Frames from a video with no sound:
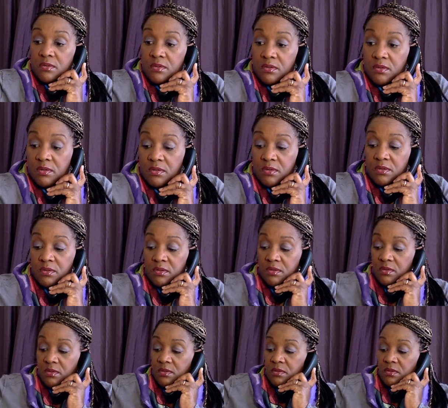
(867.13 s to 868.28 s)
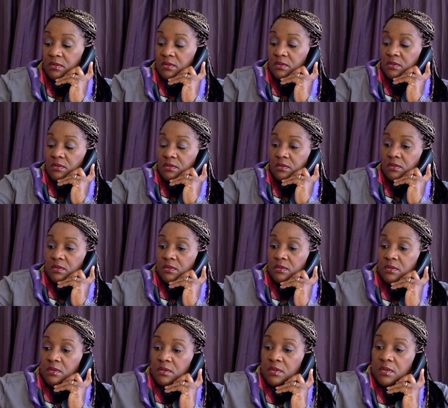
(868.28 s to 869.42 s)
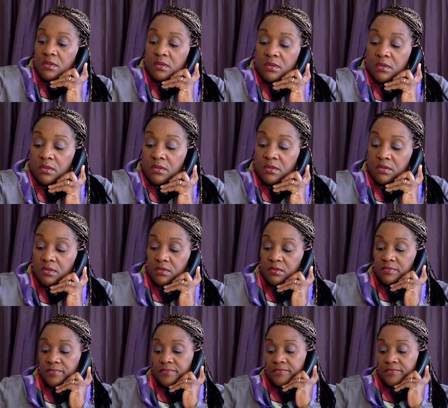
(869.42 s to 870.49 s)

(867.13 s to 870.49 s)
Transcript: [no speech]